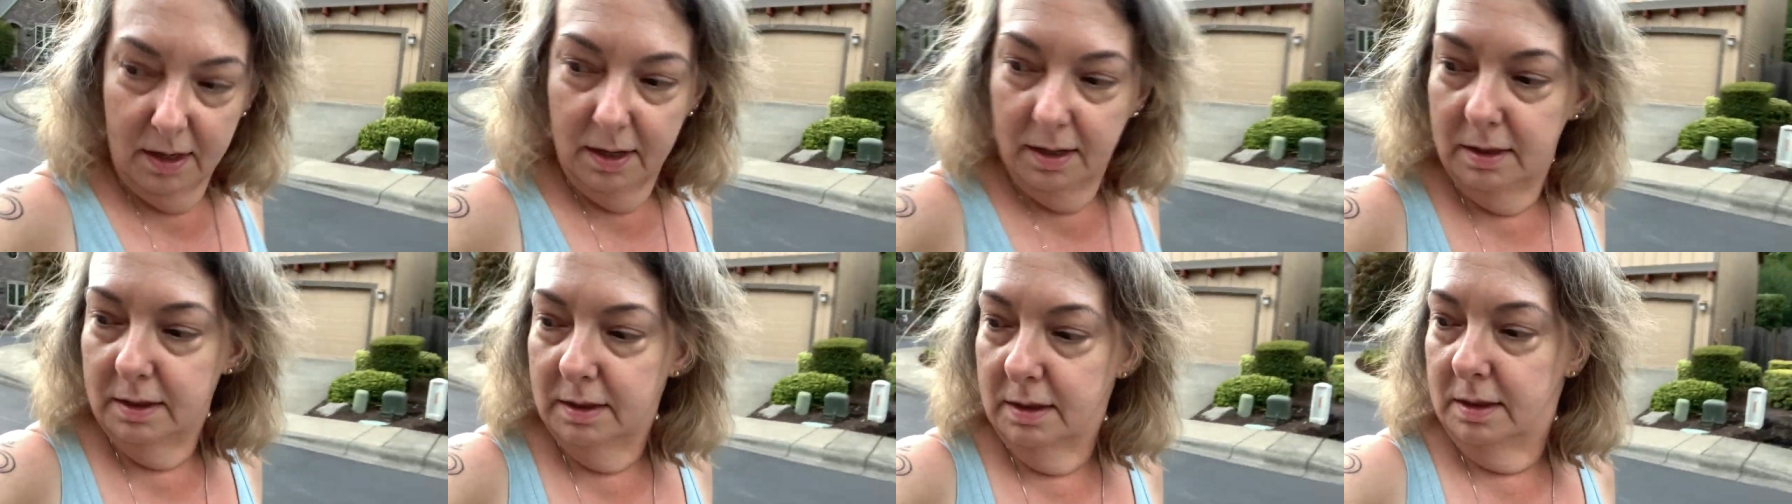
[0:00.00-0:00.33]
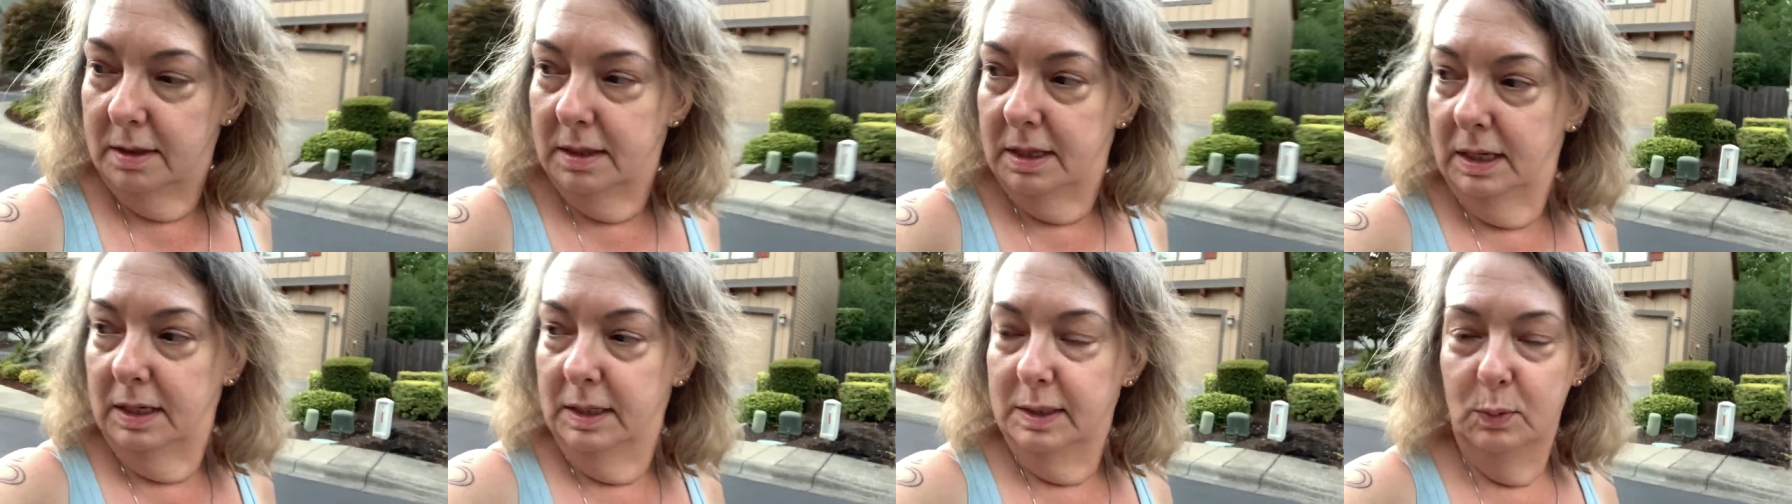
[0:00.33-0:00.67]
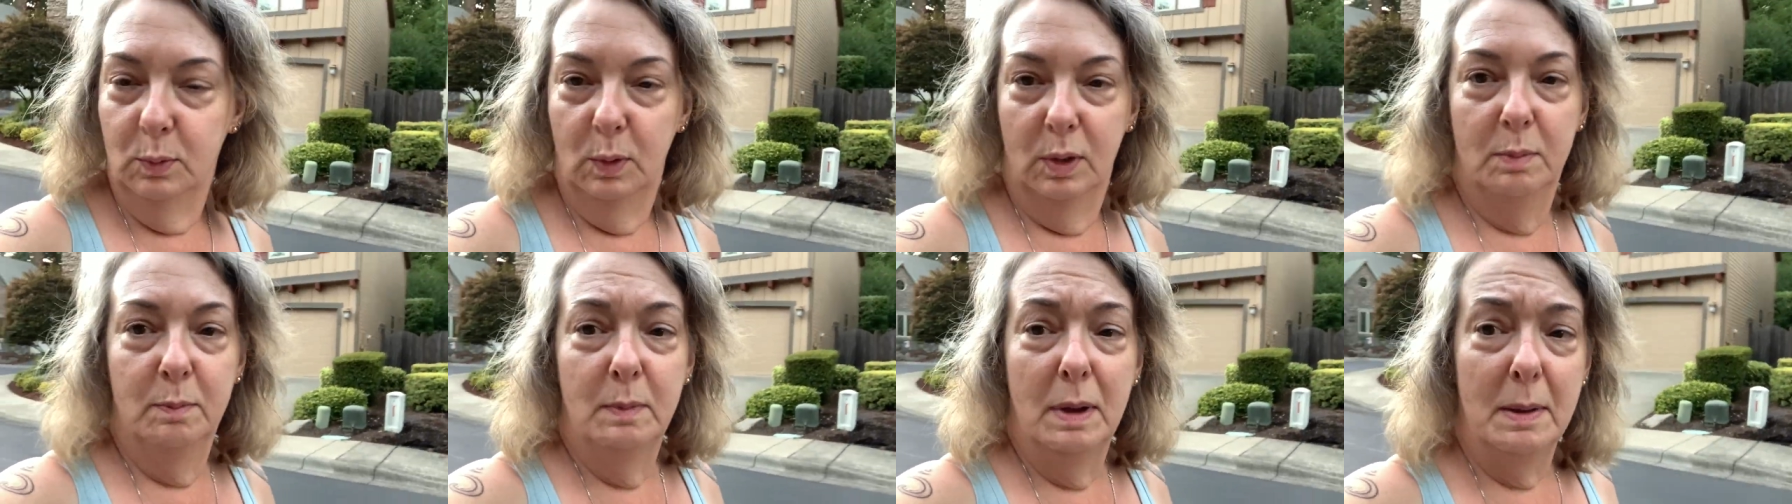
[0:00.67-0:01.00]
things
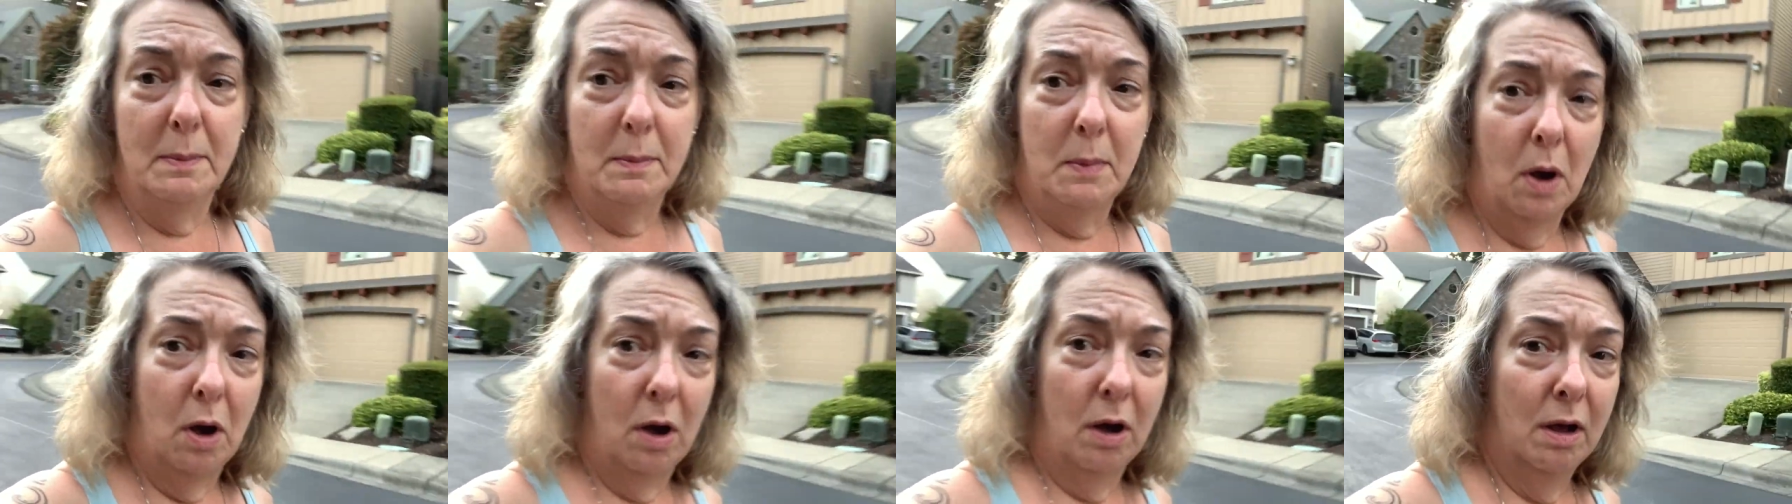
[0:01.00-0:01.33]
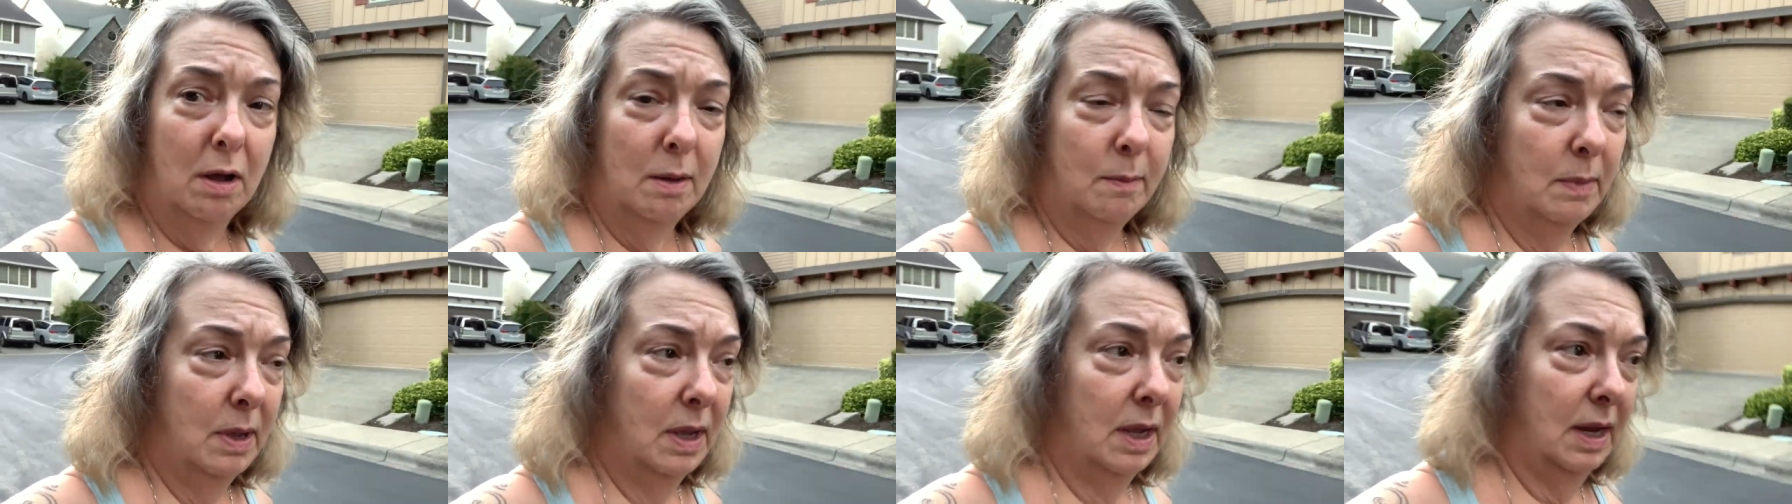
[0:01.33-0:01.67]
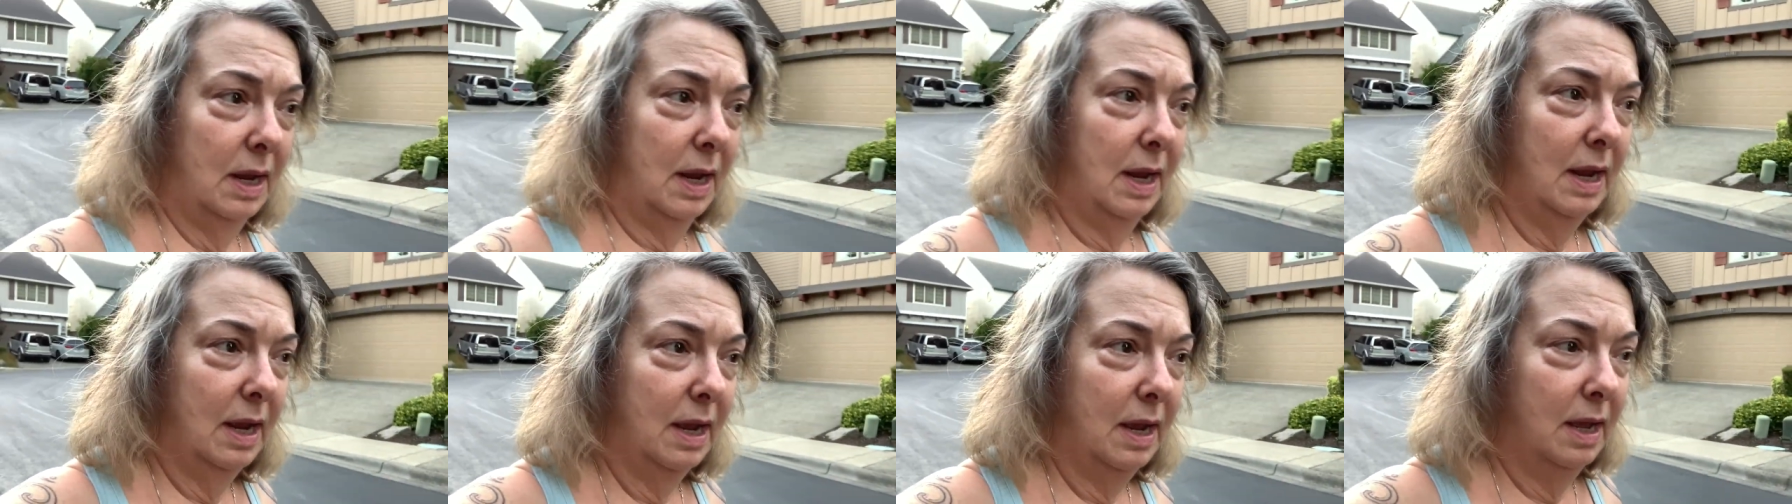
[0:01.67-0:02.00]
with my mom
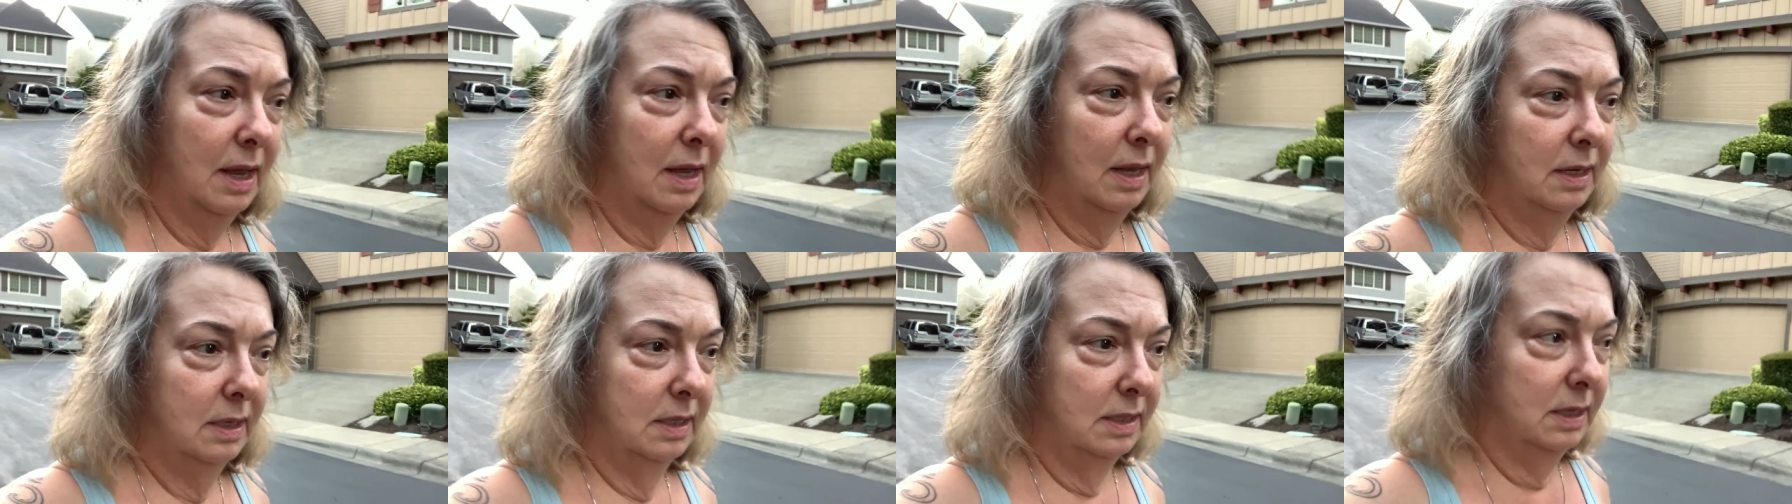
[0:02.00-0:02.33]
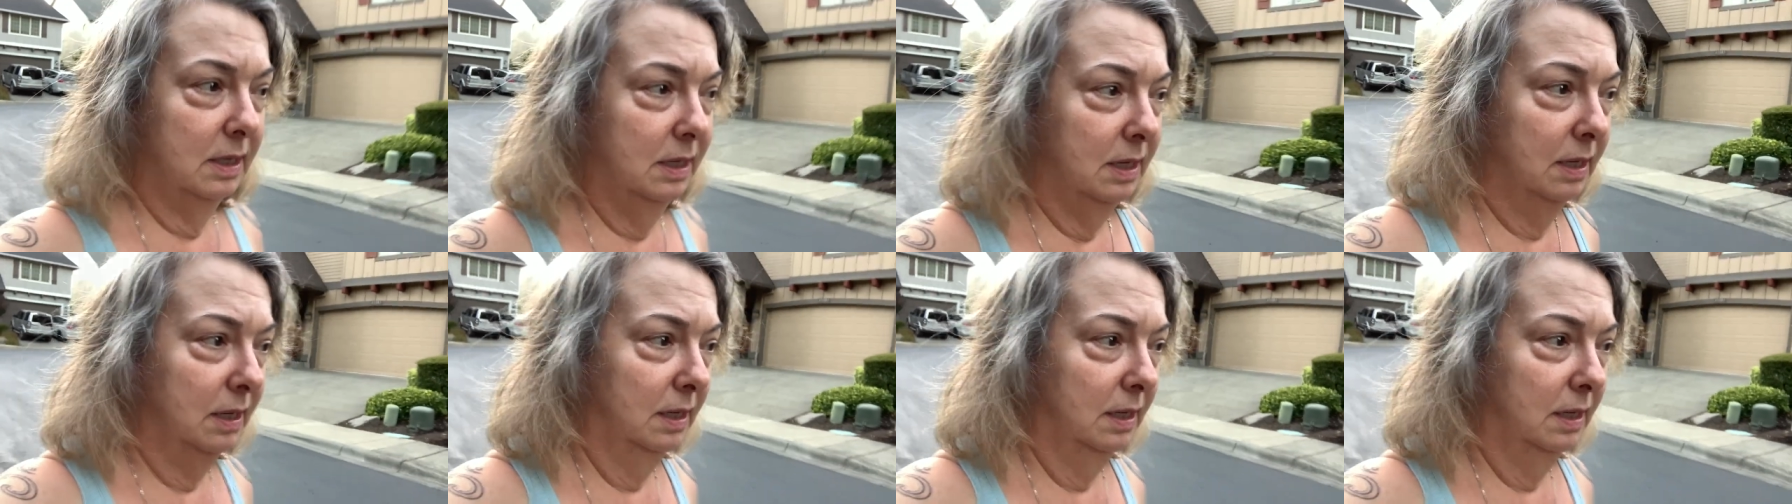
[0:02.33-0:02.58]
and